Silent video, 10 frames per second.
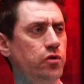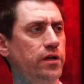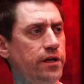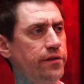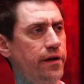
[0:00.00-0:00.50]
it
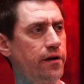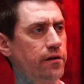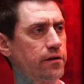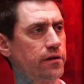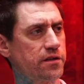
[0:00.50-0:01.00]
here and there
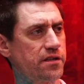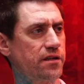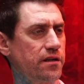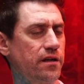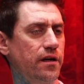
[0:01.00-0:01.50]
because
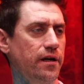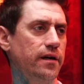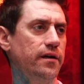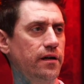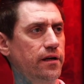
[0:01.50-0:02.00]

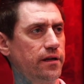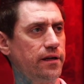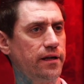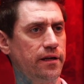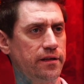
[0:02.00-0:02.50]

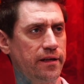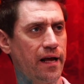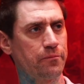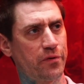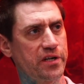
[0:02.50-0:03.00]

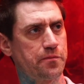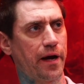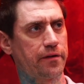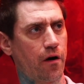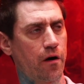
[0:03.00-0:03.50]
that brings
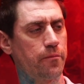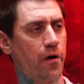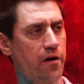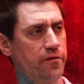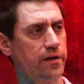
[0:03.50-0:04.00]
back the art
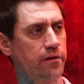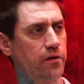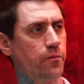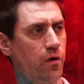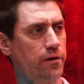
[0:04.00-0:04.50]
part of it a little more.